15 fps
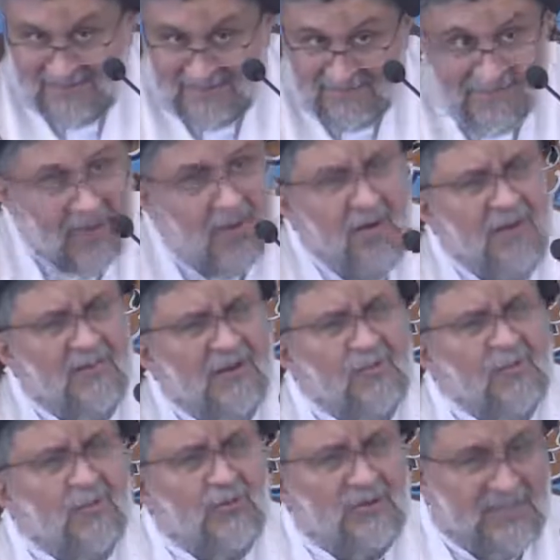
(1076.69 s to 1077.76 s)
With all our
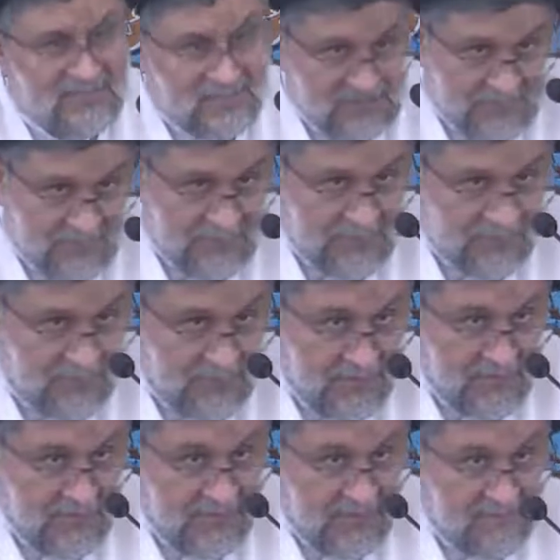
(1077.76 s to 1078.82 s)
progress,
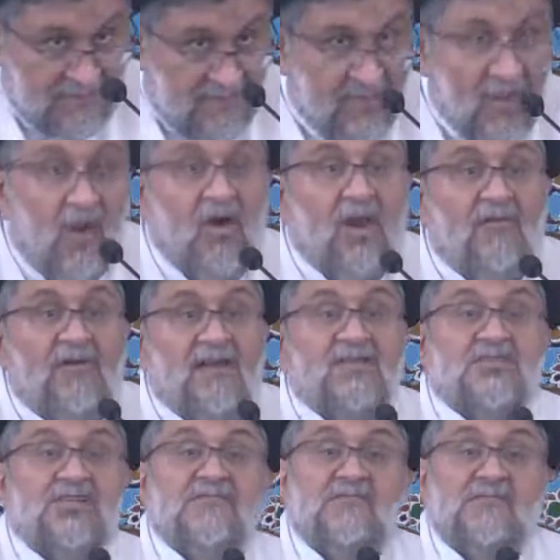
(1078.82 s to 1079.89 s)
with all our
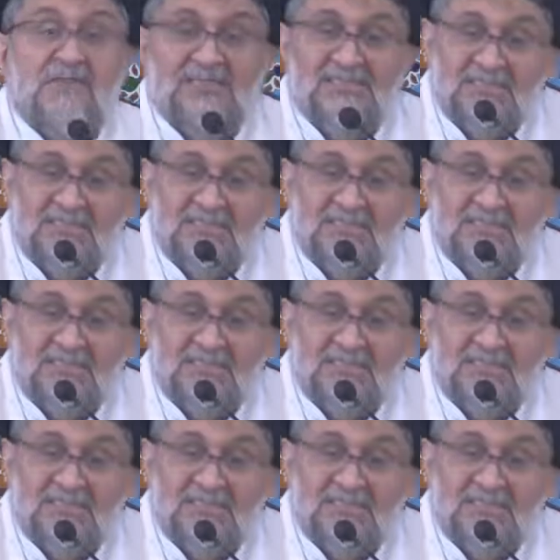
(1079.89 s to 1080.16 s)
achievements,